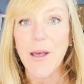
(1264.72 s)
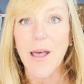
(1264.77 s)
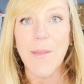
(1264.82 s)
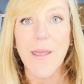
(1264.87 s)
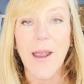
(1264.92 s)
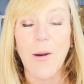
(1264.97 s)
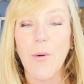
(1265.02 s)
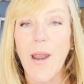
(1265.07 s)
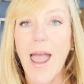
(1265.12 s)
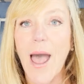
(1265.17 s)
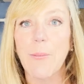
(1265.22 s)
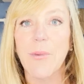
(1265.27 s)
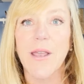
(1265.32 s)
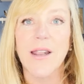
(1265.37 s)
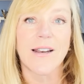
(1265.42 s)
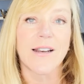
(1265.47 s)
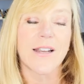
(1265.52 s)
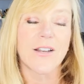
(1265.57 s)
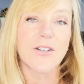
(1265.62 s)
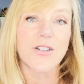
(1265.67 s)
on that
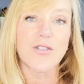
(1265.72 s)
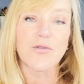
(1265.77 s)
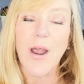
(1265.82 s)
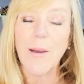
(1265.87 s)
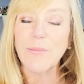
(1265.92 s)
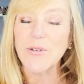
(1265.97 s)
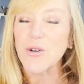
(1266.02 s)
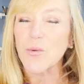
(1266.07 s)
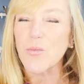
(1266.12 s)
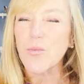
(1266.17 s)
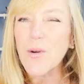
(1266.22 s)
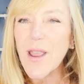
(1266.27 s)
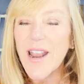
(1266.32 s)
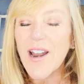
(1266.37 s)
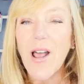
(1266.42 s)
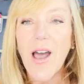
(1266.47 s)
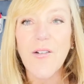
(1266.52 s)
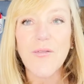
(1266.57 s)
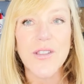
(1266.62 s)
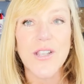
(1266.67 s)
rapid, and it drops you right
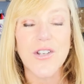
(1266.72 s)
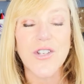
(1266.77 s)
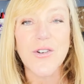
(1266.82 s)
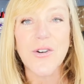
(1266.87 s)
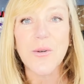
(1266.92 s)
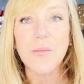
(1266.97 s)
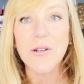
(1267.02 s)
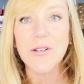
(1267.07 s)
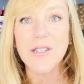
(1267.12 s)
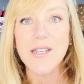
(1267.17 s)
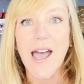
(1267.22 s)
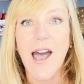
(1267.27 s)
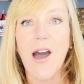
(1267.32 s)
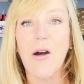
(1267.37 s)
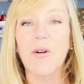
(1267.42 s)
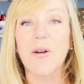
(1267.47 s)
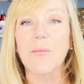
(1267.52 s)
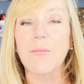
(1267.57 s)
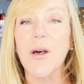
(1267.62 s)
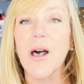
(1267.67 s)
off at the Terminal
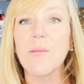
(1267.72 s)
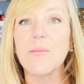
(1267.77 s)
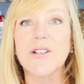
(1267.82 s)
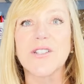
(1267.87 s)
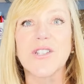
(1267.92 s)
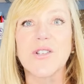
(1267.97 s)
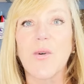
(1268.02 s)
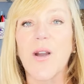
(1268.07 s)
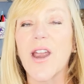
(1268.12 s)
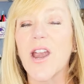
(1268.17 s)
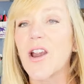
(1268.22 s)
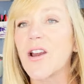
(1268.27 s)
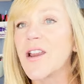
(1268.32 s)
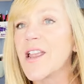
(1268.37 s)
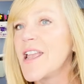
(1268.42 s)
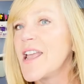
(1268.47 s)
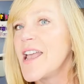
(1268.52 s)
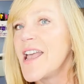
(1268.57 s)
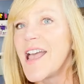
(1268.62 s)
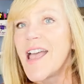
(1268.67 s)
Tower in Public Square,
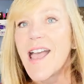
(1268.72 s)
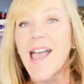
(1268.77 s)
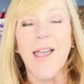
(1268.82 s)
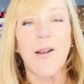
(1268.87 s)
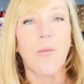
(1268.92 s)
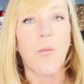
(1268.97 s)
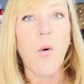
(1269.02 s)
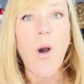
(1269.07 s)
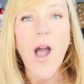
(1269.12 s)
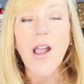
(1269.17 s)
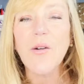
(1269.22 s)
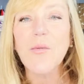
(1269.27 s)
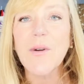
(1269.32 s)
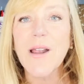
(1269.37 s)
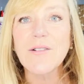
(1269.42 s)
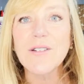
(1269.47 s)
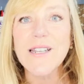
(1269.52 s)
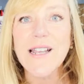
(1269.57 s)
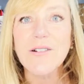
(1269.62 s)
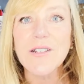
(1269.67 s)
and walk
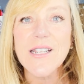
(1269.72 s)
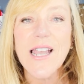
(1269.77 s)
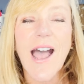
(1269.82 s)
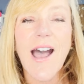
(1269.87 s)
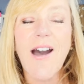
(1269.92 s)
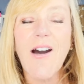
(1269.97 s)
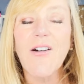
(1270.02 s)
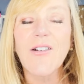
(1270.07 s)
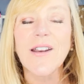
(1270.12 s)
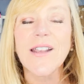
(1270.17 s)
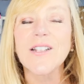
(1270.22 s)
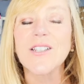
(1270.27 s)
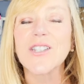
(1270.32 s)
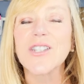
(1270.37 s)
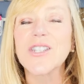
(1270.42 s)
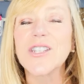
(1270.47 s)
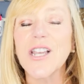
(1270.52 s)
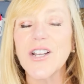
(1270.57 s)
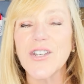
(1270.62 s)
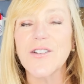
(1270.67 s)
around downtown. It's
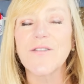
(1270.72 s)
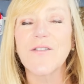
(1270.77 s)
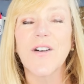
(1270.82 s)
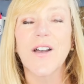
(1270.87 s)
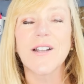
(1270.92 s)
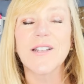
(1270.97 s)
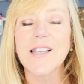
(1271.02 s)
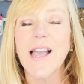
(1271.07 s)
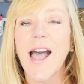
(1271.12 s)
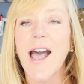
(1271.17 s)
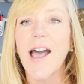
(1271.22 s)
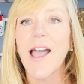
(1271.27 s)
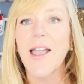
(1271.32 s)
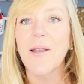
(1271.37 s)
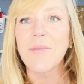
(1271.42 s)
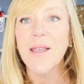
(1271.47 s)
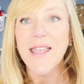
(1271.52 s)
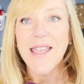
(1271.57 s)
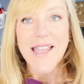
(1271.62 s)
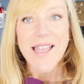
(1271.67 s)
such a fun
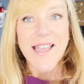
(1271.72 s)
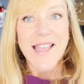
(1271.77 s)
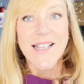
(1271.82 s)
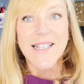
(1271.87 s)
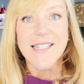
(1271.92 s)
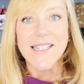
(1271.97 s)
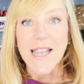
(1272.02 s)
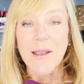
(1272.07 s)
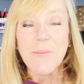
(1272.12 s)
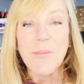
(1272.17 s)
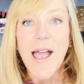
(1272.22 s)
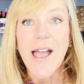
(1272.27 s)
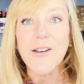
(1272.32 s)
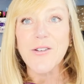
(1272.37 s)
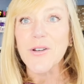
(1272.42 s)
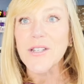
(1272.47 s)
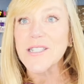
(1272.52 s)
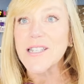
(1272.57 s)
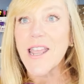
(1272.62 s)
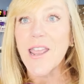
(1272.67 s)
time. Saint
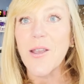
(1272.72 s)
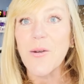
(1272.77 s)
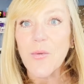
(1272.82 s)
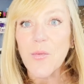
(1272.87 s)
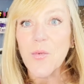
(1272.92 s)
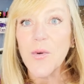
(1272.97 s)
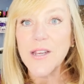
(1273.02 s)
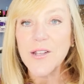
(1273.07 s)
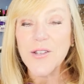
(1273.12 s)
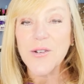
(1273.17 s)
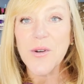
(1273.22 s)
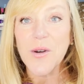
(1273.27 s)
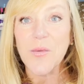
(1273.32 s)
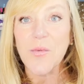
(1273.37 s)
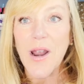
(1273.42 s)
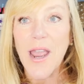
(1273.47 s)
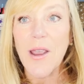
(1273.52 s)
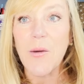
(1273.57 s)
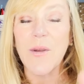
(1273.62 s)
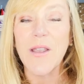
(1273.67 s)
Patrick's Day, we do it
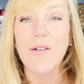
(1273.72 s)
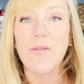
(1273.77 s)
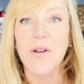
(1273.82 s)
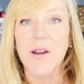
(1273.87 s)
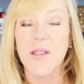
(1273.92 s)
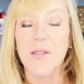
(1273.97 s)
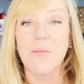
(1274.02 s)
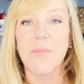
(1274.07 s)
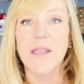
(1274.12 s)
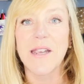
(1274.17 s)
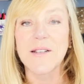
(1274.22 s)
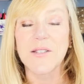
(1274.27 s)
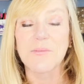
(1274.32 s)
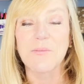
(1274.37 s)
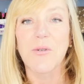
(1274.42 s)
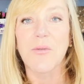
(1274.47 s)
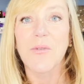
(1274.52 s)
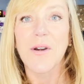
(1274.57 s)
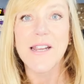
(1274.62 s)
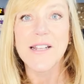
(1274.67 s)
right. We have one of the biggest
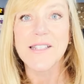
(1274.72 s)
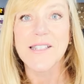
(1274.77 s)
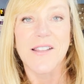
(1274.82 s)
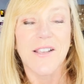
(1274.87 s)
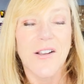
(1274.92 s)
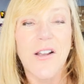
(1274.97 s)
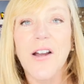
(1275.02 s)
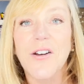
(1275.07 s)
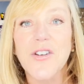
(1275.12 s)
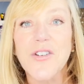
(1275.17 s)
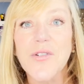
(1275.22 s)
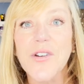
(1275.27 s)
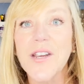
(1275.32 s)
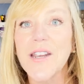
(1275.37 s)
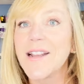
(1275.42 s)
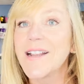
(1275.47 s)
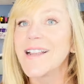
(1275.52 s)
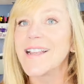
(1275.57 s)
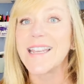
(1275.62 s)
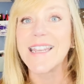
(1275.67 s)
parades in the
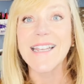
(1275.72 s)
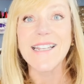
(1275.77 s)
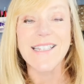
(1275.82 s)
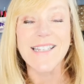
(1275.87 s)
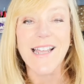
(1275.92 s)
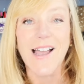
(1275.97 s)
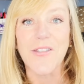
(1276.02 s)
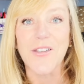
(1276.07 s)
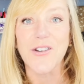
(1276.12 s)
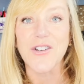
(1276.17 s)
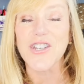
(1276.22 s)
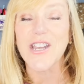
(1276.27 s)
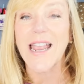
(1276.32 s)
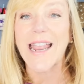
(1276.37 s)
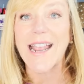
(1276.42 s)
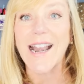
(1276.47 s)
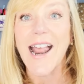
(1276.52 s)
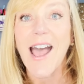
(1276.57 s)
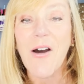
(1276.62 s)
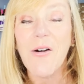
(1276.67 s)
country. Get down there,
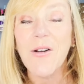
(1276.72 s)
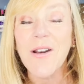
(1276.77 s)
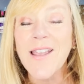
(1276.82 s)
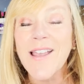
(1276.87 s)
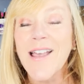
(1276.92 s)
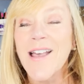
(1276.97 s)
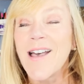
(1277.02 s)
check it out.